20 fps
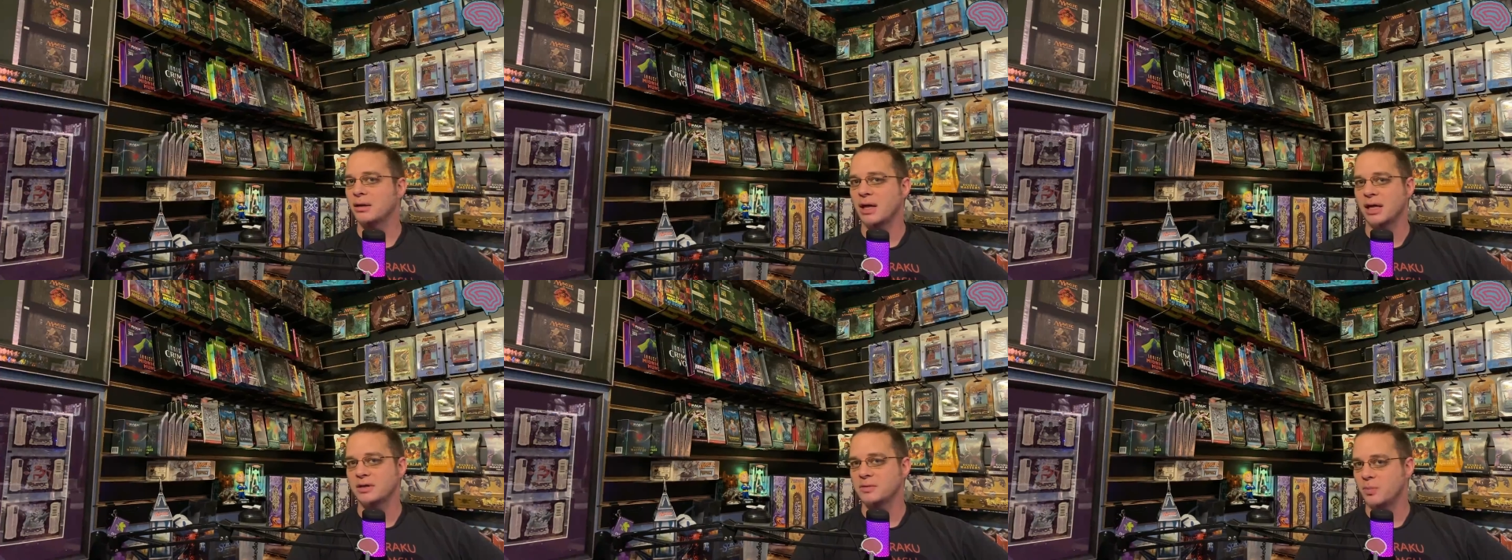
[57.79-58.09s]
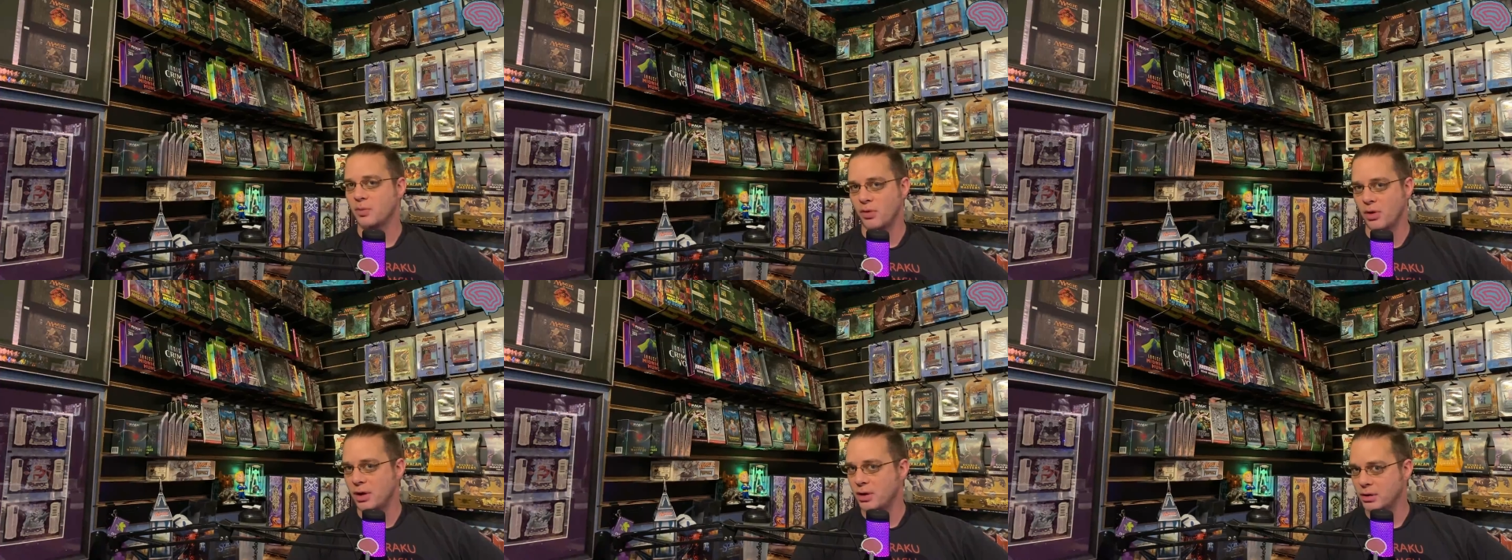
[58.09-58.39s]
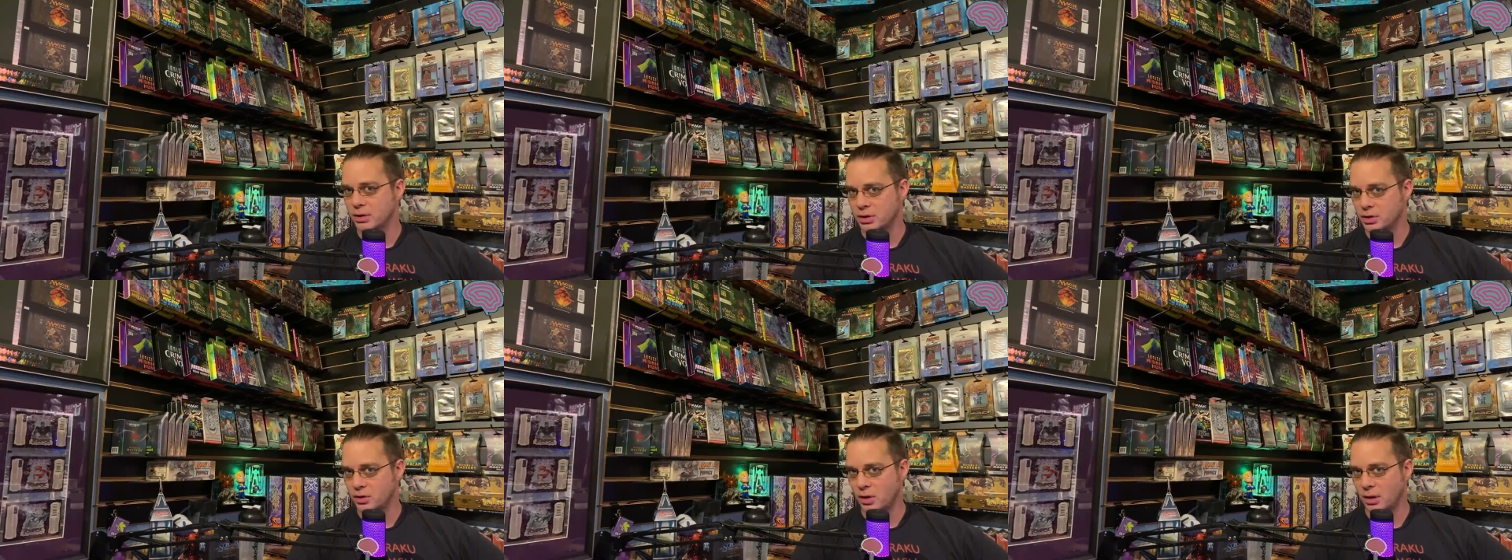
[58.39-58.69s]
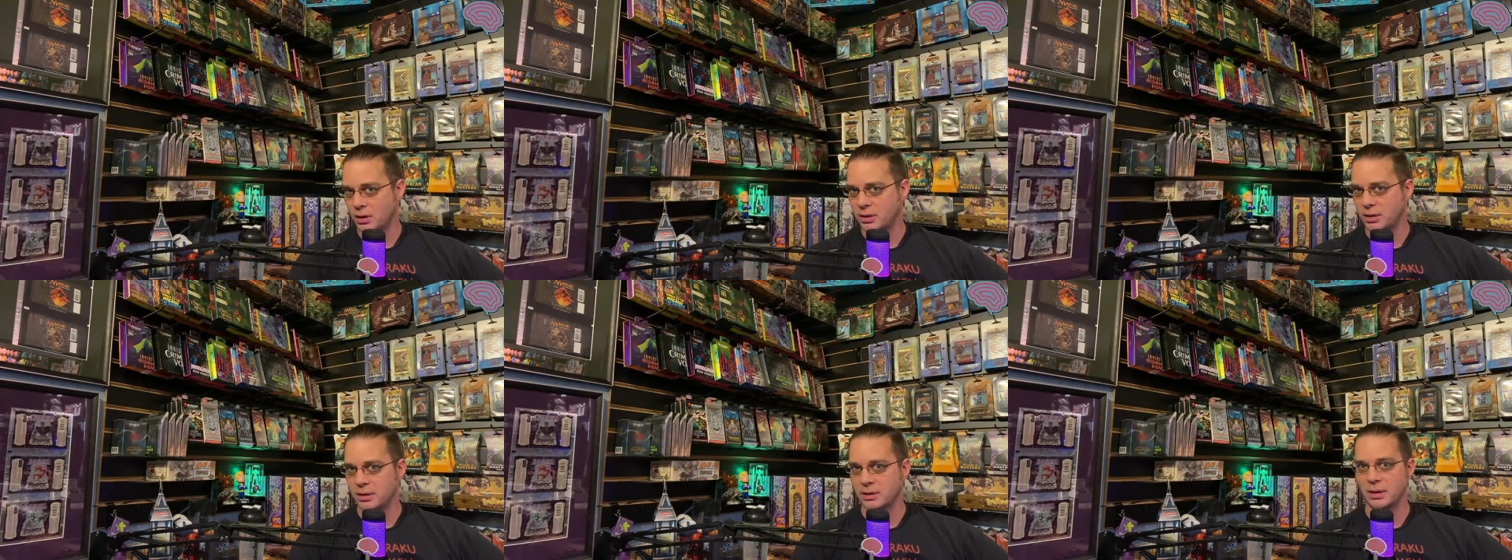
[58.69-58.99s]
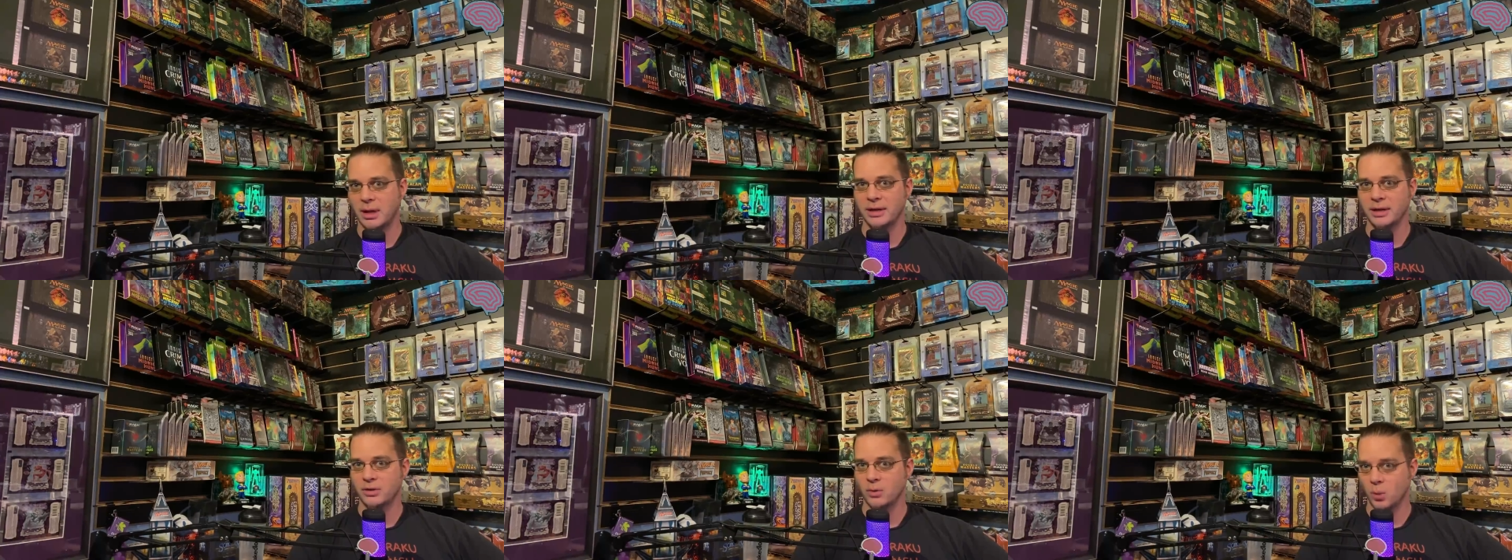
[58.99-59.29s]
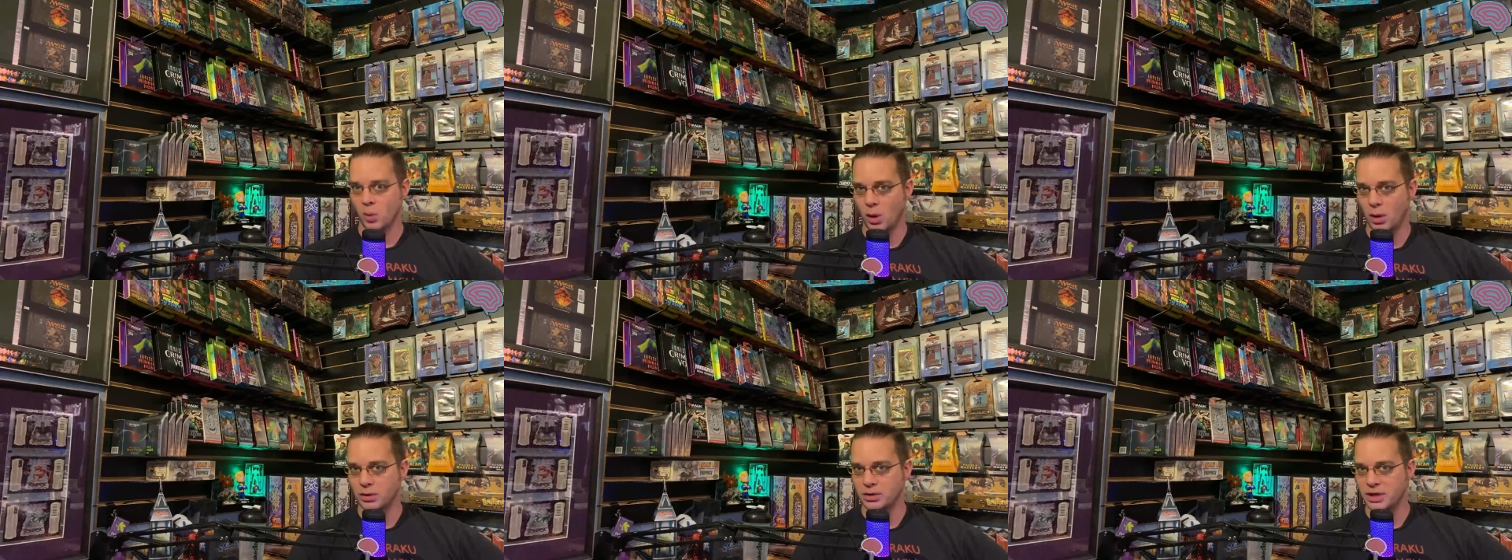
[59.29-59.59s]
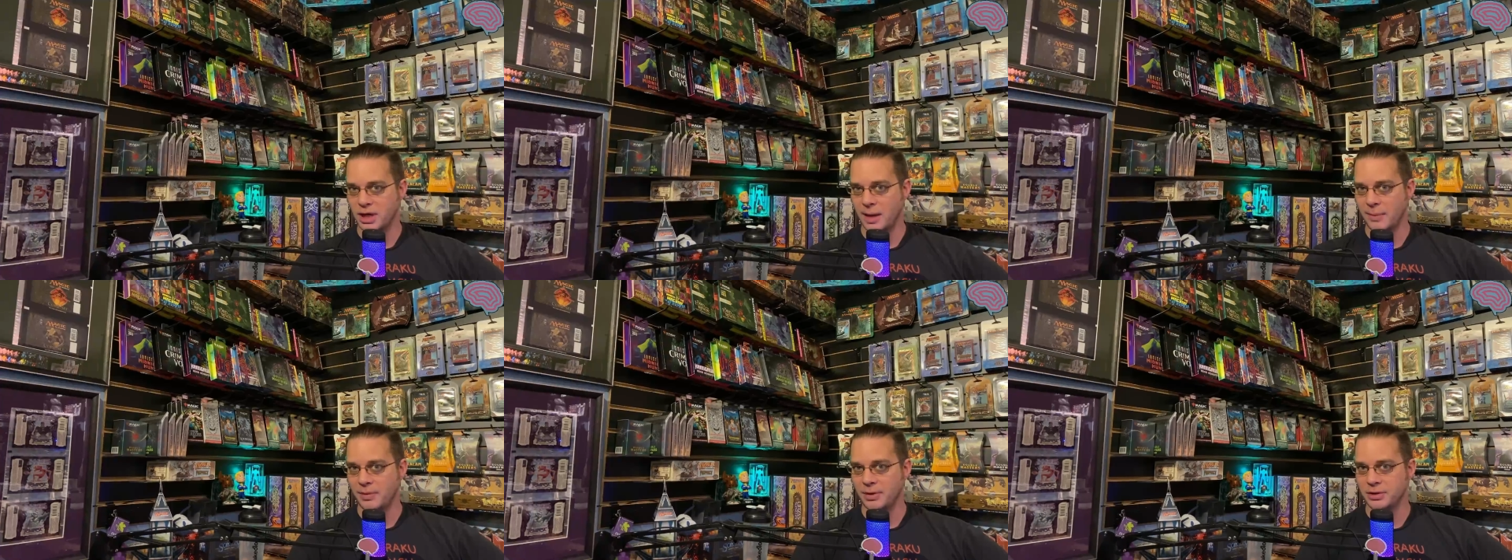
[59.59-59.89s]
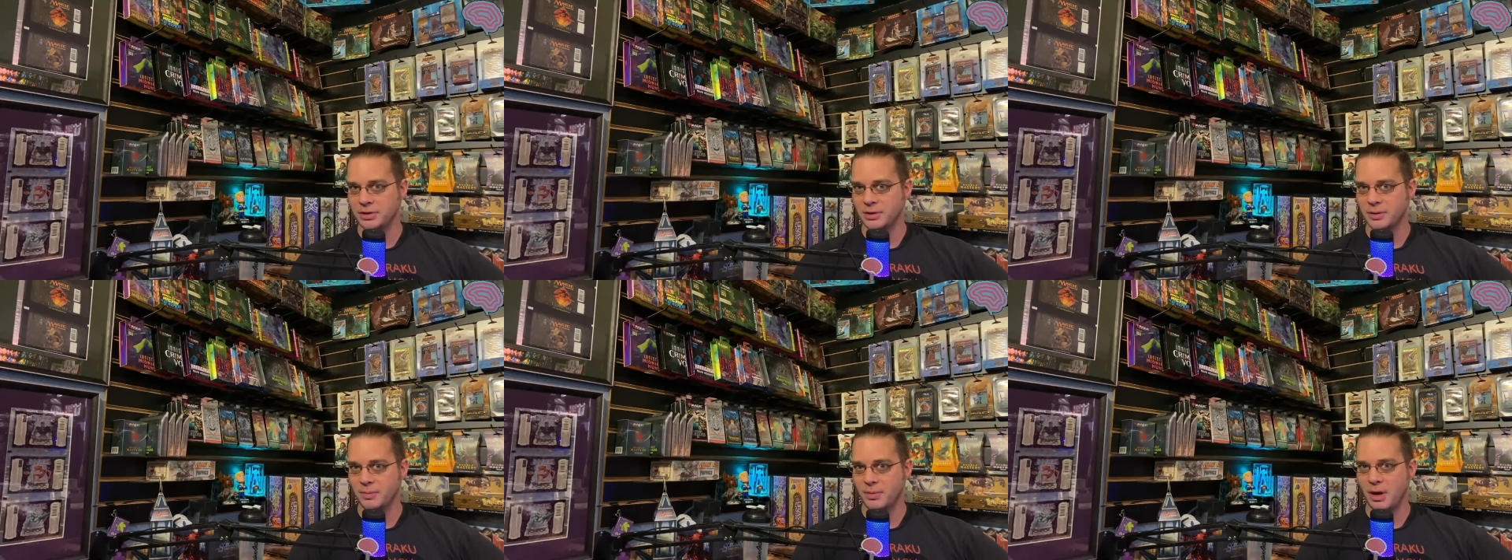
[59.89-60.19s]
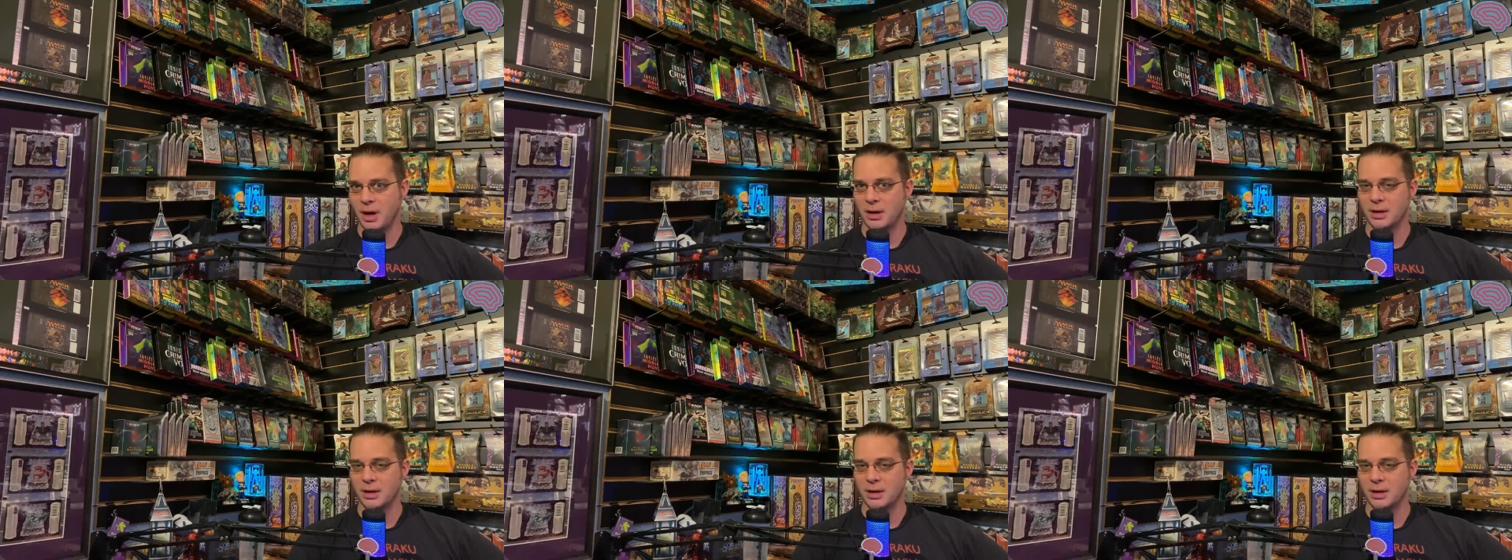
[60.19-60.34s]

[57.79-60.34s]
that's pre-constructed like the World Championship